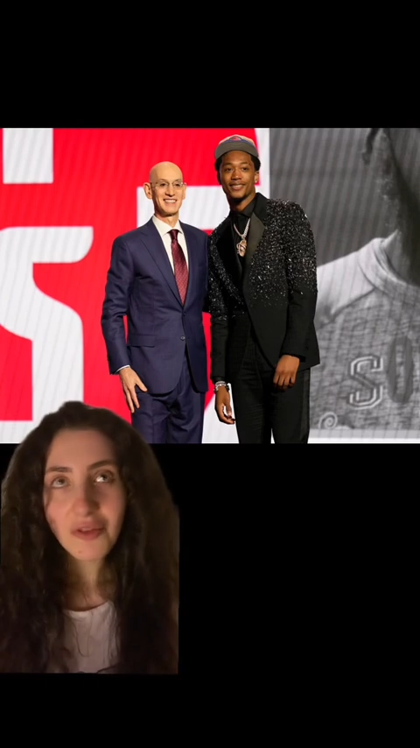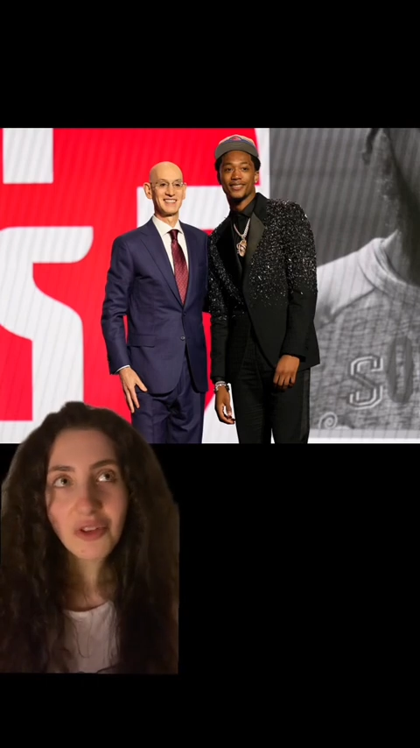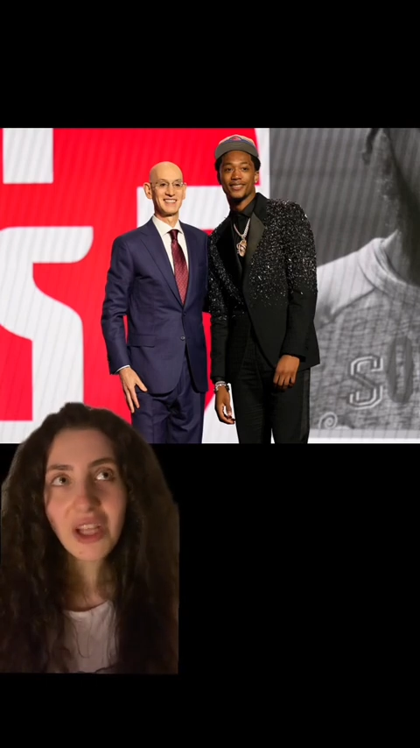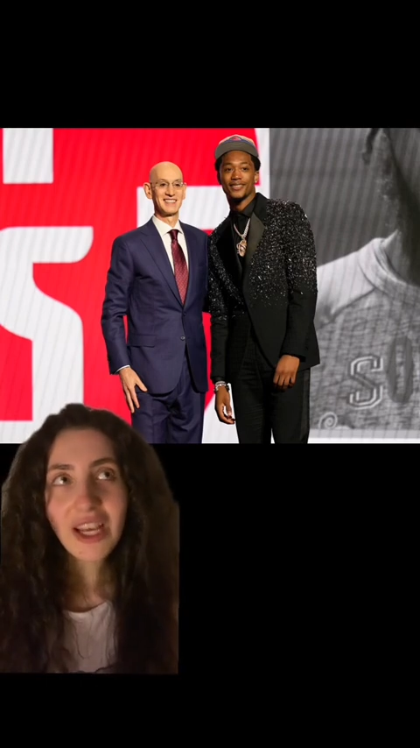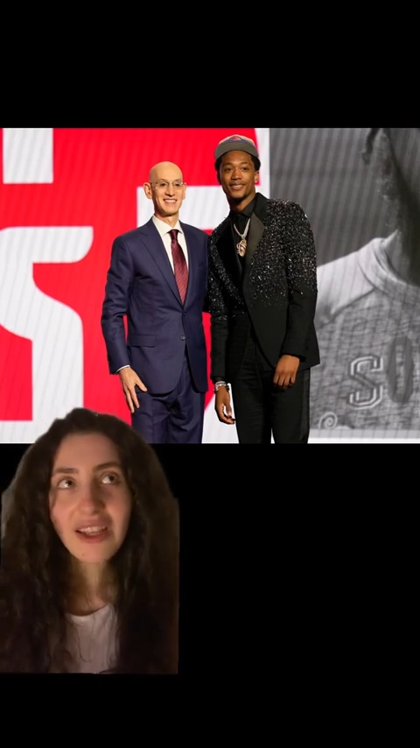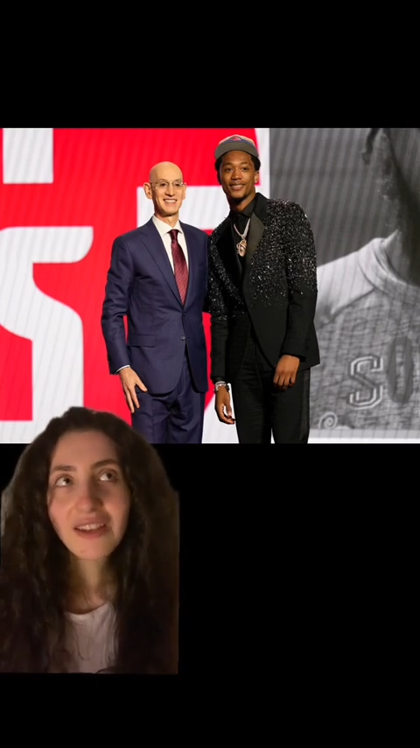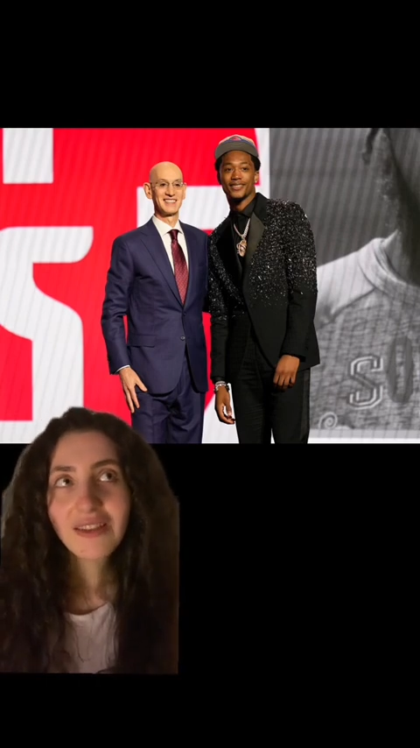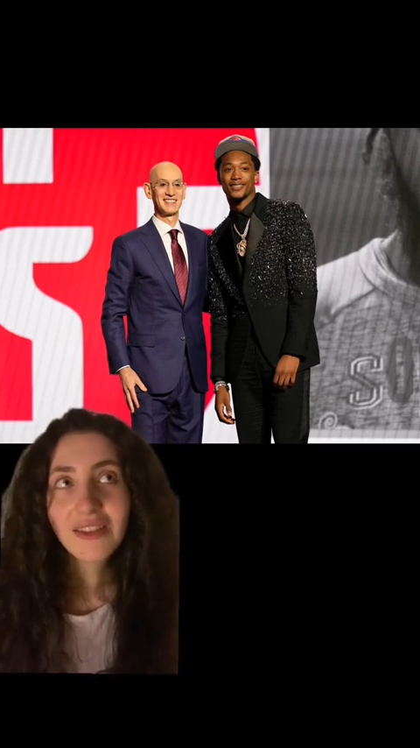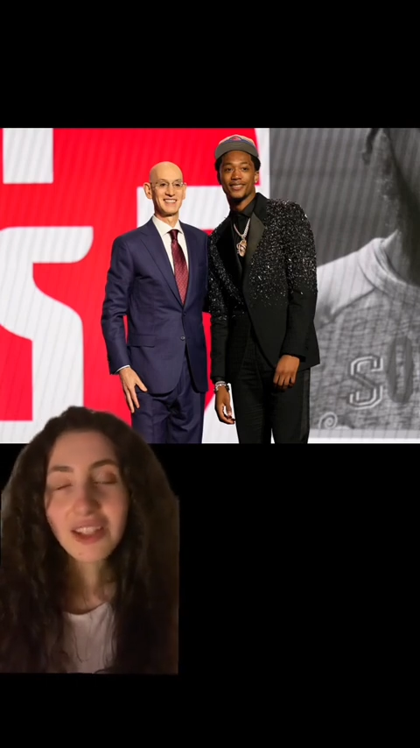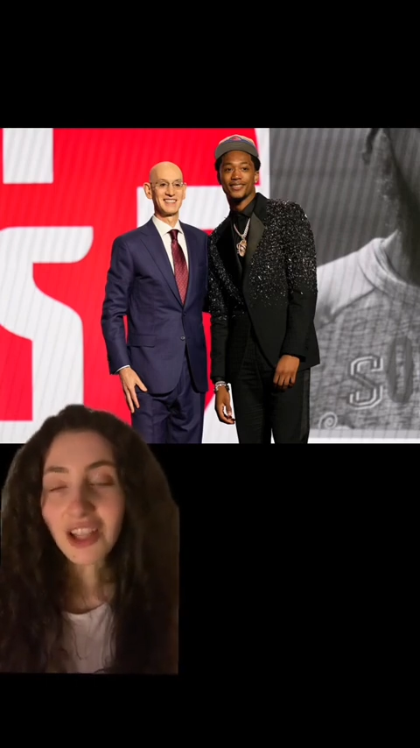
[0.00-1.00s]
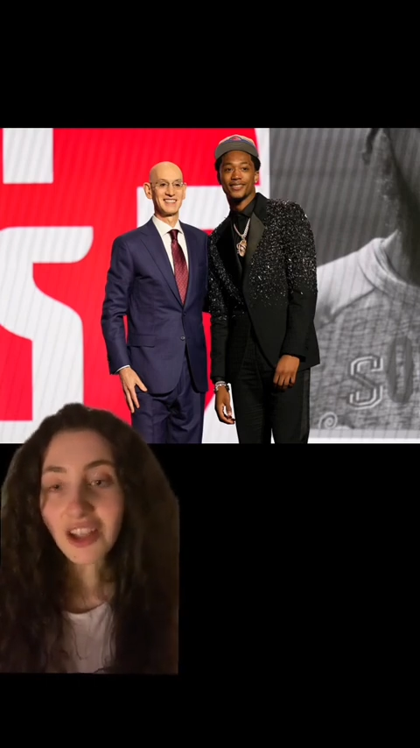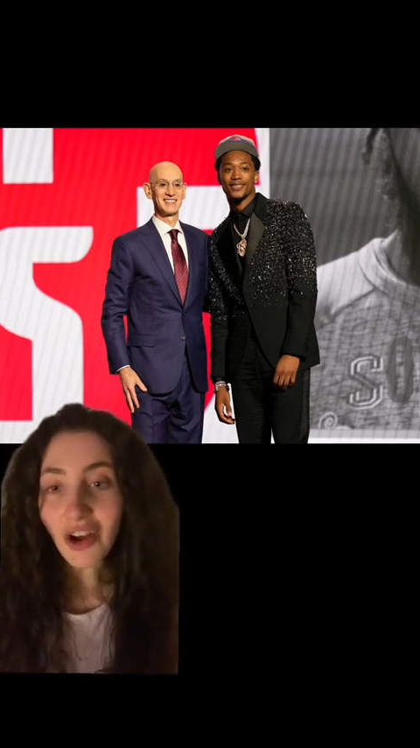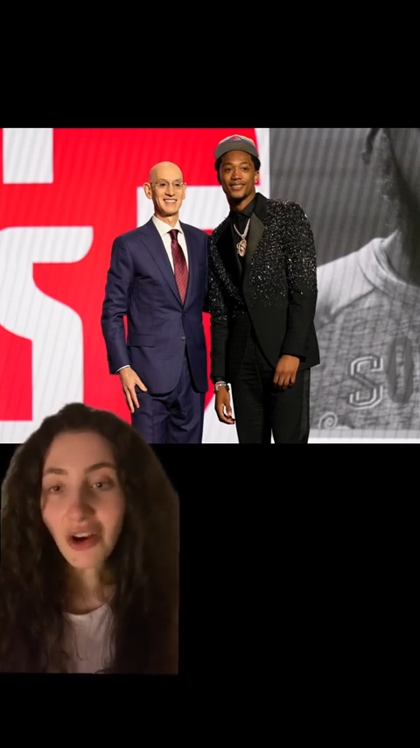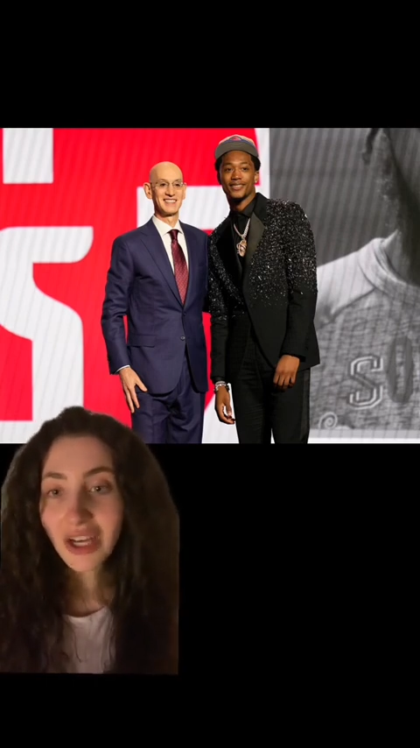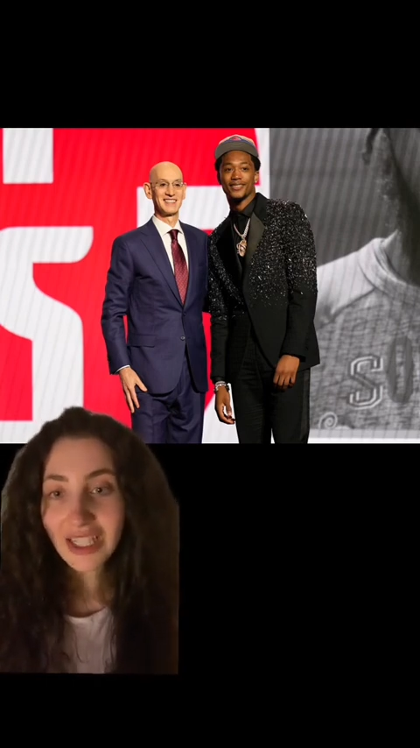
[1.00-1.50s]
like the
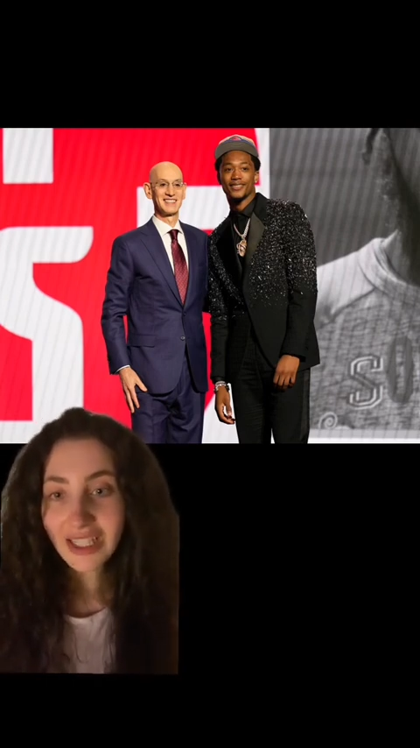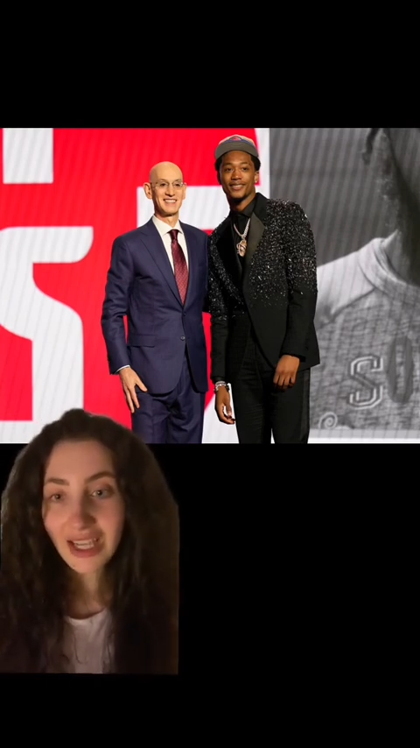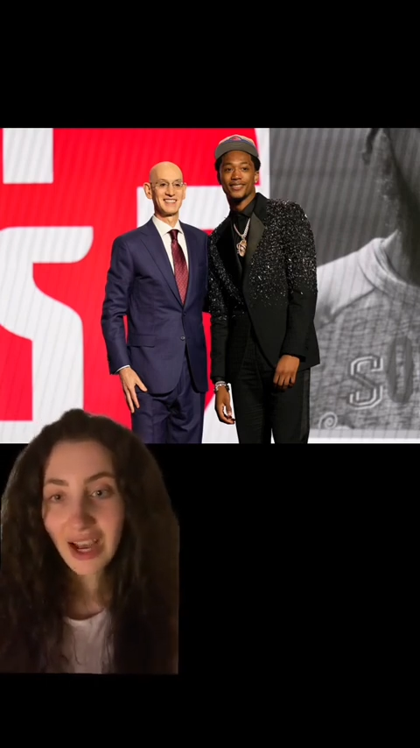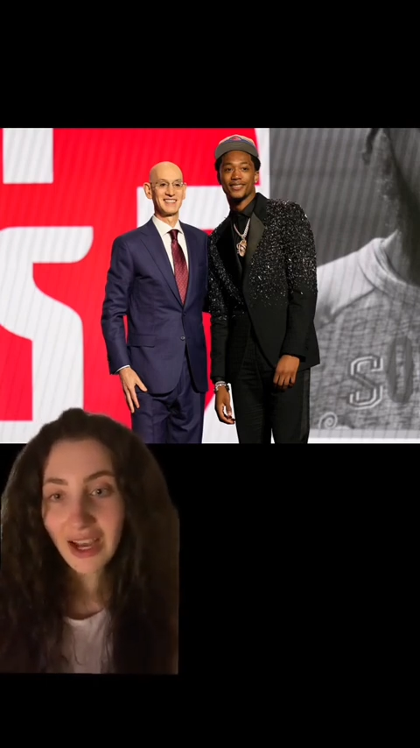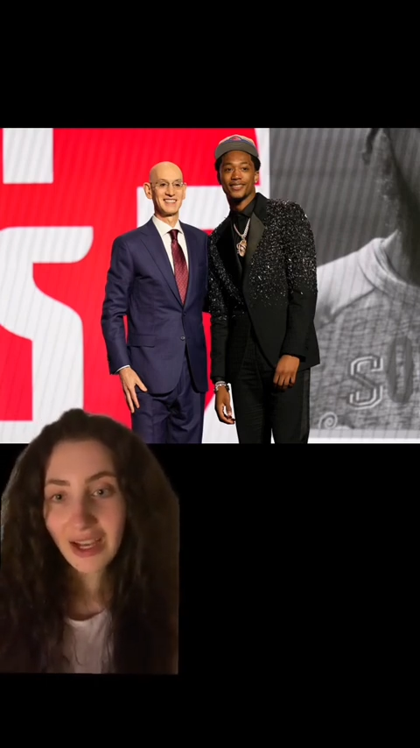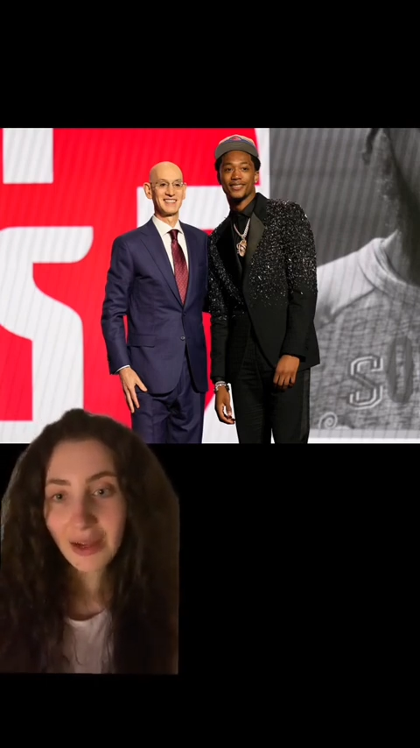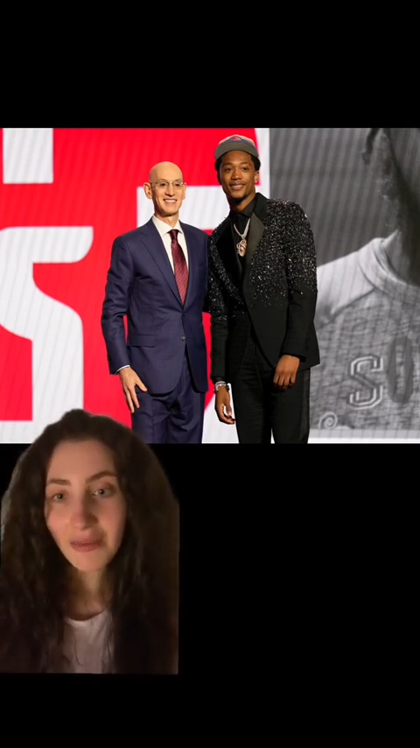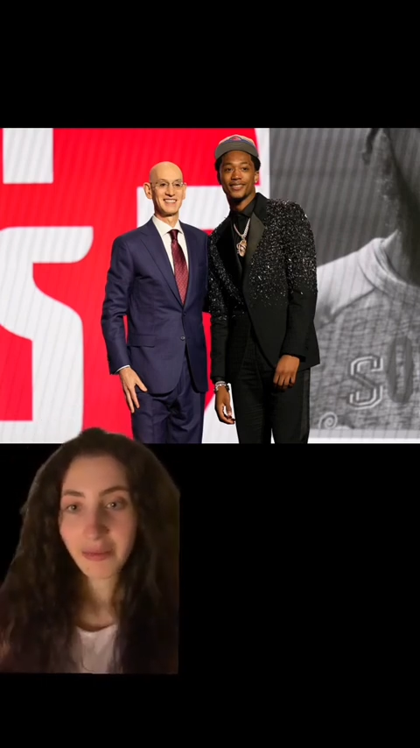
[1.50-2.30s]
longest time